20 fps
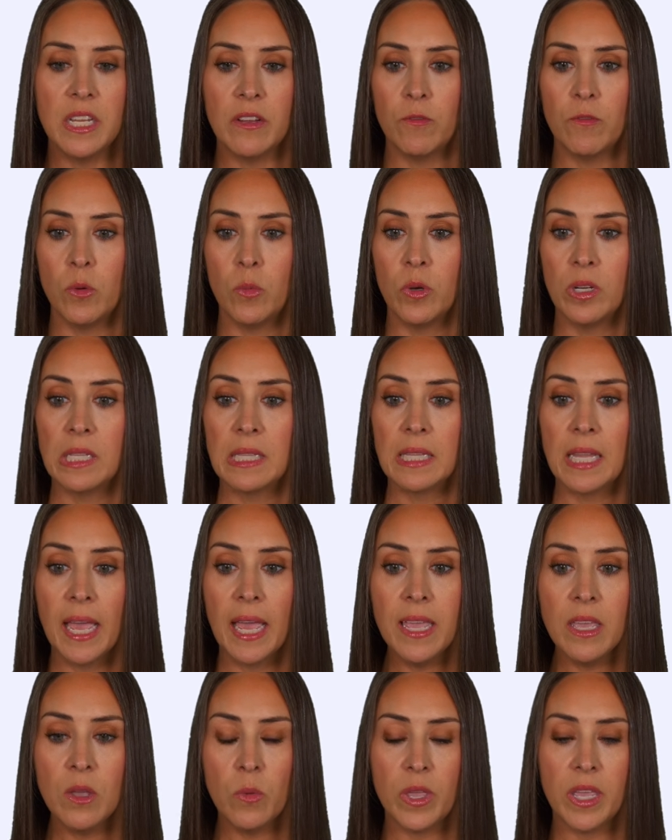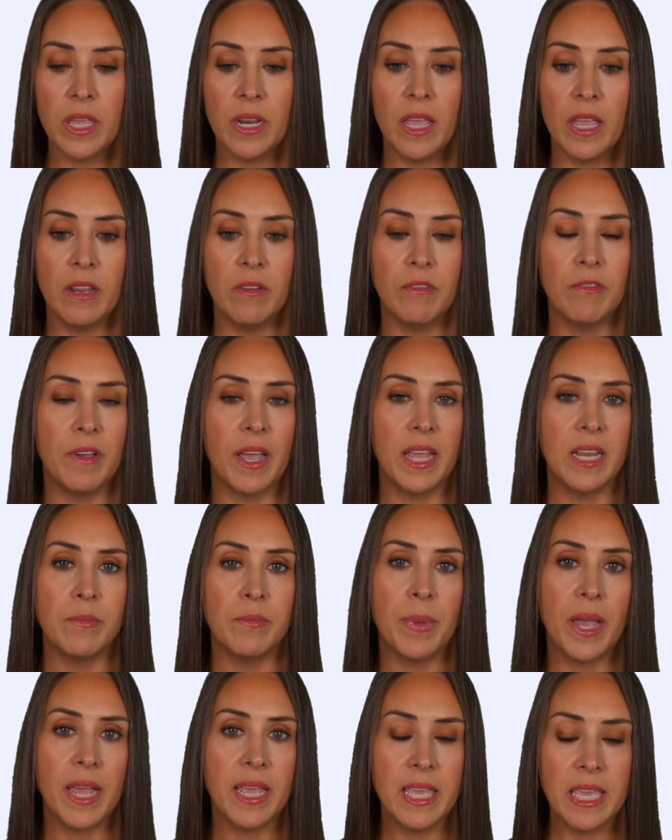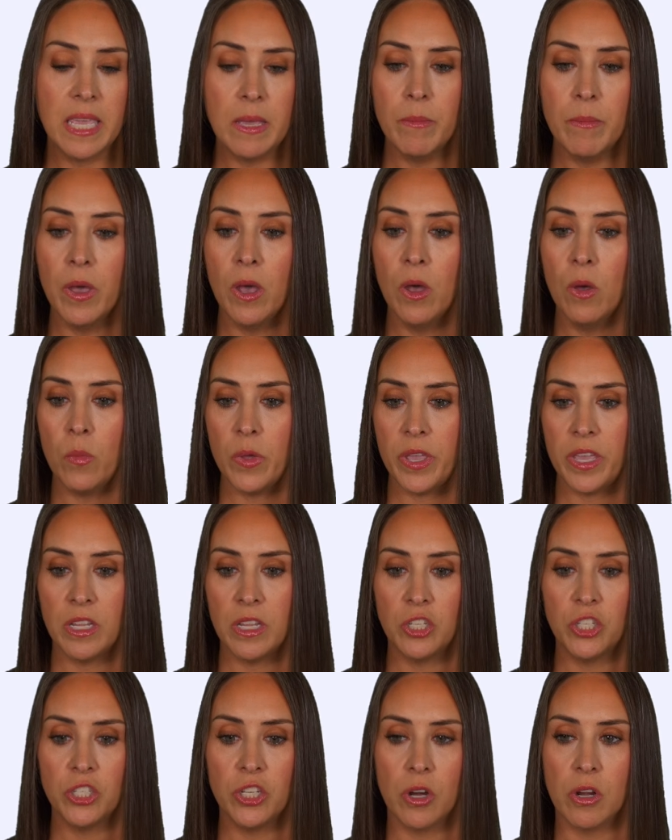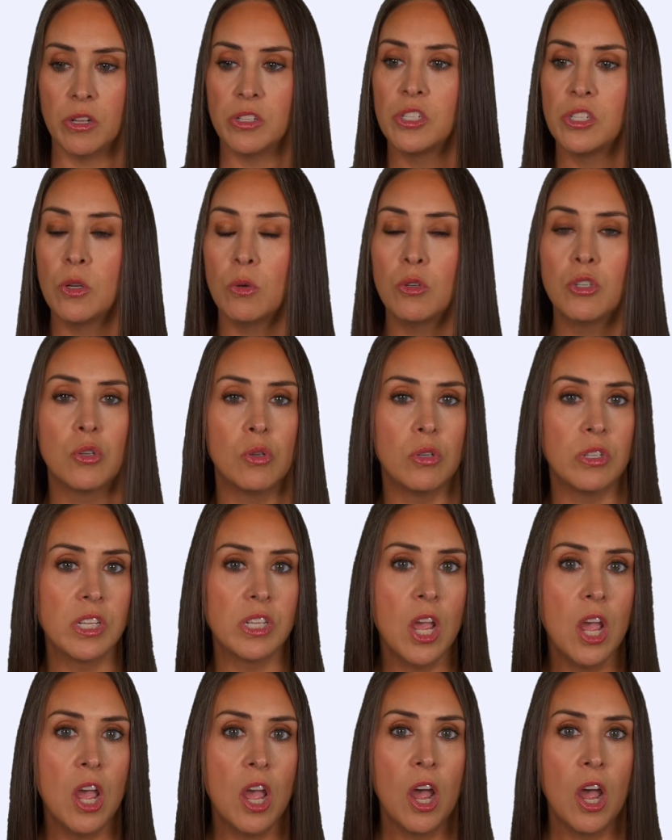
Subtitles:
If we would like, we can invite by email. We can share on socials.